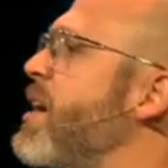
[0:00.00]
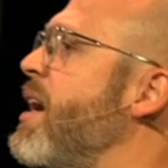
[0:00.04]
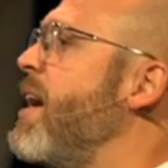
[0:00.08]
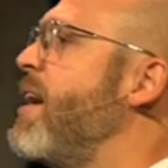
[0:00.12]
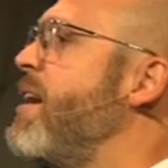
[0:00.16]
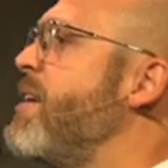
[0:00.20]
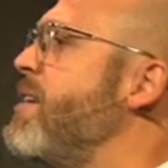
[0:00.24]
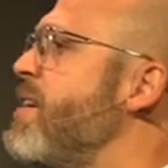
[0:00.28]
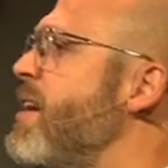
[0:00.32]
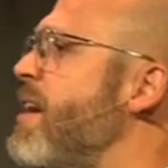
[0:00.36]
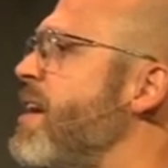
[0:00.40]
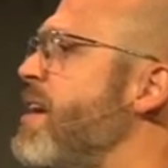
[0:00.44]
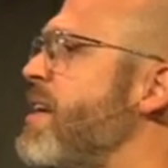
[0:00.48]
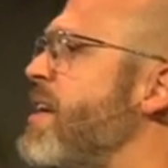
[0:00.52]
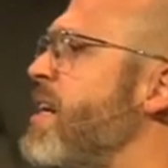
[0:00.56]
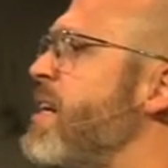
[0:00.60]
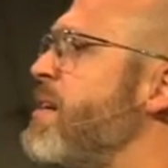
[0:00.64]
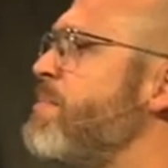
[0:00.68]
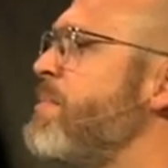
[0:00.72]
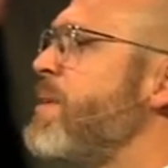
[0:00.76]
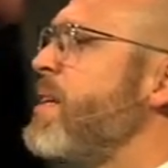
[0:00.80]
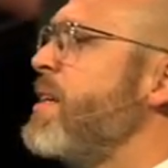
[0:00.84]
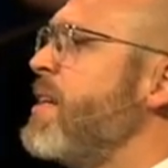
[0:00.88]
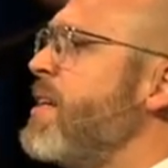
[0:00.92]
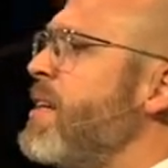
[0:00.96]
your hand on
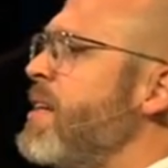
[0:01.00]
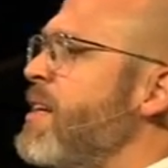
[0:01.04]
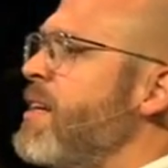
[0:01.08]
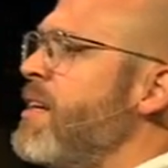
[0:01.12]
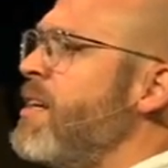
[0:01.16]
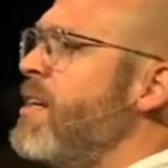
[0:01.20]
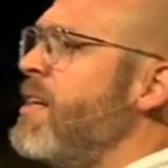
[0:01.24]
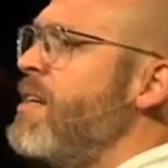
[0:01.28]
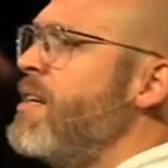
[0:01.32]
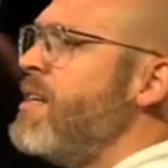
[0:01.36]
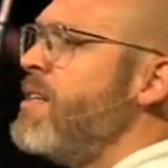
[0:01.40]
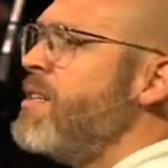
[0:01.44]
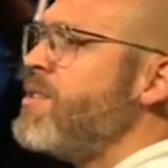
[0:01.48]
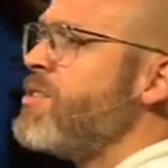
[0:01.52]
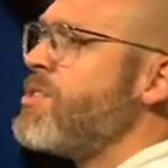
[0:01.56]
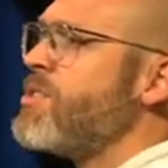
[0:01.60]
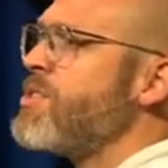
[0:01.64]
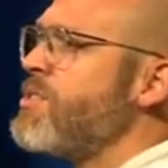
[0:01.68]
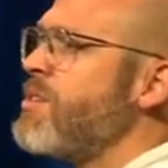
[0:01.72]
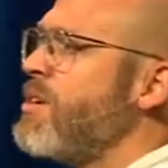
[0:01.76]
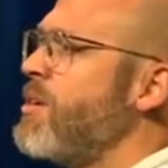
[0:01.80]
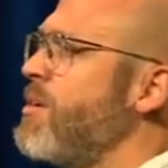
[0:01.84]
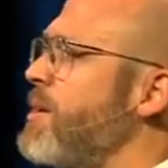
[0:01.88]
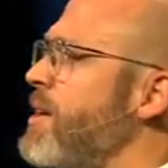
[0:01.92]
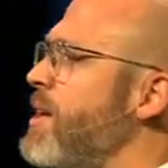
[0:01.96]
up?
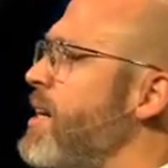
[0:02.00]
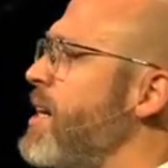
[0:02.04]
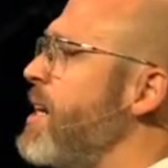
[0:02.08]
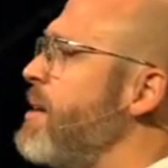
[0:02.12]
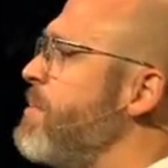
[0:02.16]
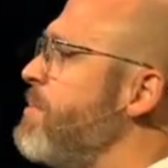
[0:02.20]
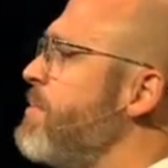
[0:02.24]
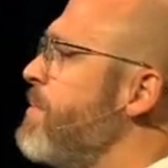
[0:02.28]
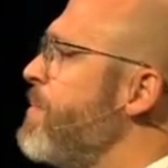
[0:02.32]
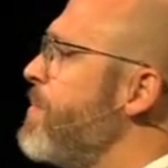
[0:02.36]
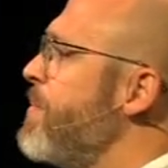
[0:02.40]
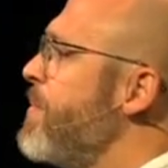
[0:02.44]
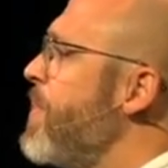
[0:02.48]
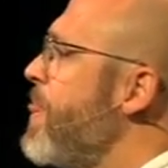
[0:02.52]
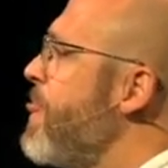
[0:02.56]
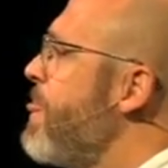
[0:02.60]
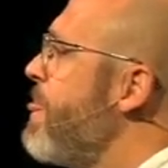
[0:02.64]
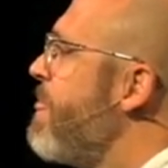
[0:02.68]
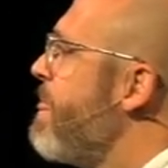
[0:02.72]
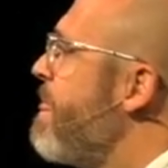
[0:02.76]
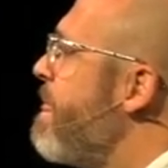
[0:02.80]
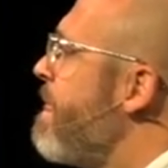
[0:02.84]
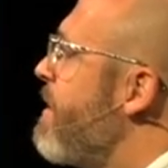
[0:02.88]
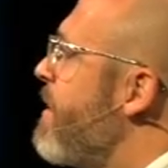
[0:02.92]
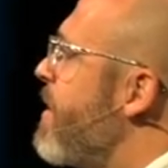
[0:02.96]
Just throw it up.
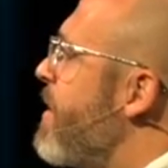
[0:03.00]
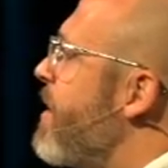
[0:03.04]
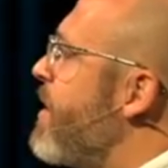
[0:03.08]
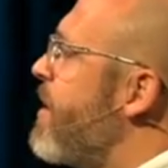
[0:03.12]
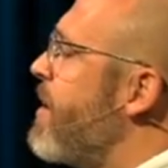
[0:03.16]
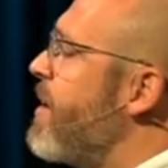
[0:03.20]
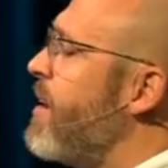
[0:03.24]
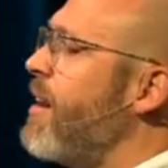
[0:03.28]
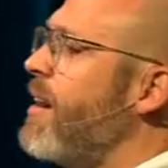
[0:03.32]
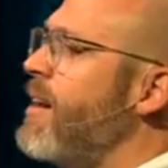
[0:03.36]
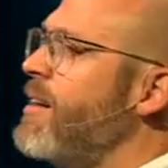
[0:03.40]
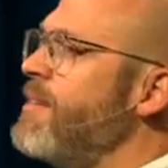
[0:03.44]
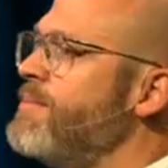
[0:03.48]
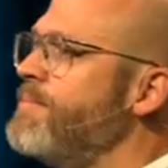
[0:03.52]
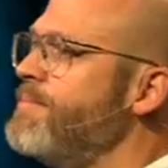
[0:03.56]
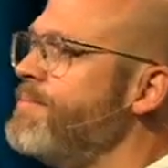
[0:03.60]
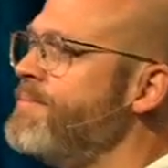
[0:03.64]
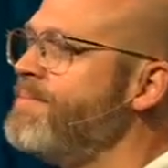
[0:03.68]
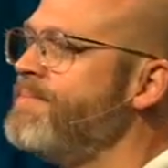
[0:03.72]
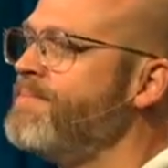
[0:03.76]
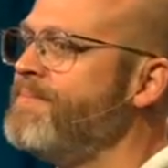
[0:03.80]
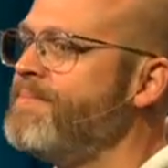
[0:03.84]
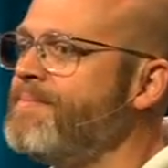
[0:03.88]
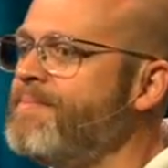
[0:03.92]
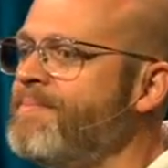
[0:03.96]
Yeah.
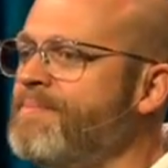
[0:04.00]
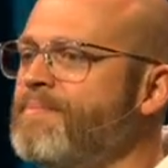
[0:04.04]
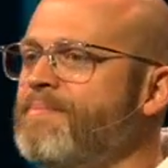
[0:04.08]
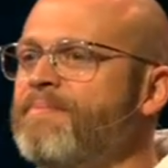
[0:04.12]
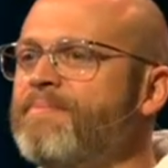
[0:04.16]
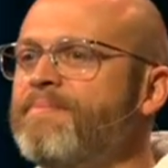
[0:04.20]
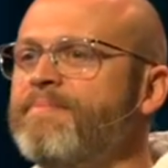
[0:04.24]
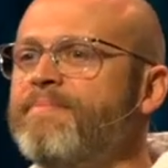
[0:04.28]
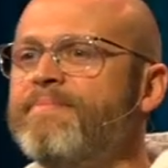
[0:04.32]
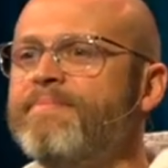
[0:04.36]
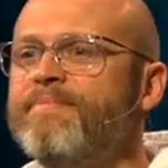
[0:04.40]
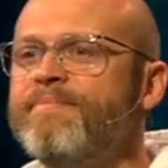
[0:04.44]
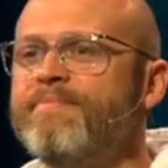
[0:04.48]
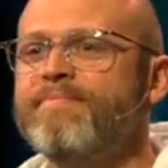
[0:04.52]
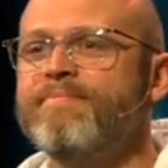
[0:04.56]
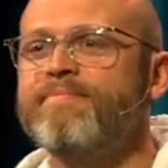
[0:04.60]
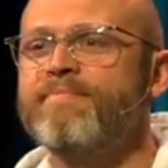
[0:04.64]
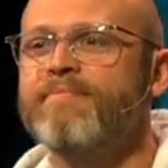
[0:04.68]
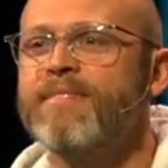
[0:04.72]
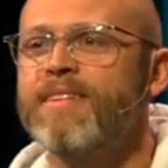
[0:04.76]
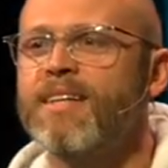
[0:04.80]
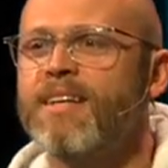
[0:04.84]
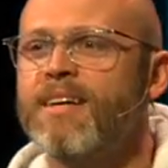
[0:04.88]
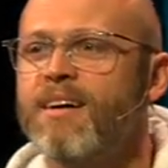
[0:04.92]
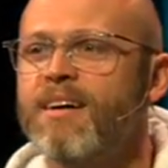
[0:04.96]

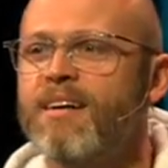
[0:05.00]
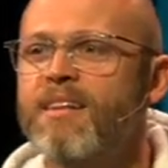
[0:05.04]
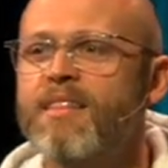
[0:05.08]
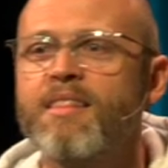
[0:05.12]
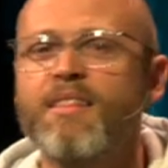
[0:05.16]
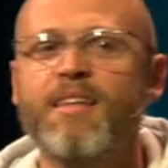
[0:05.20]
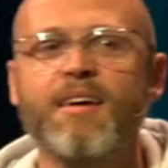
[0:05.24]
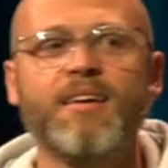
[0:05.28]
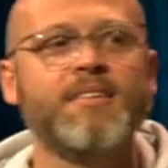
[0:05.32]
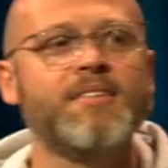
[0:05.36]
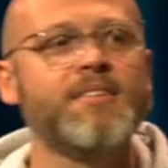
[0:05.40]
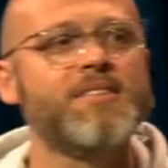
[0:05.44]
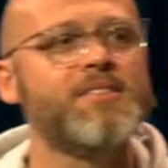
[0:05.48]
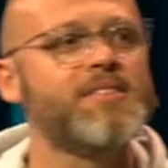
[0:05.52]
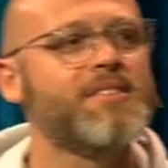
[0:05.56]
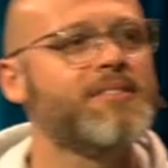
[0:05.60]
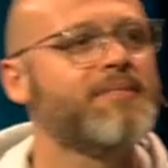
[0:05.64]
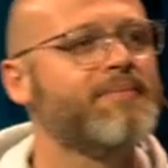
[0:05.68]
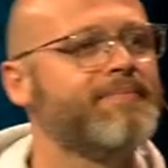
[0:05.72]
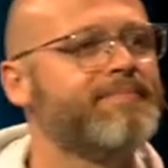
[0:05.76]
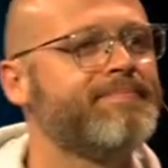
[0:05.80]
Yeah, thanks.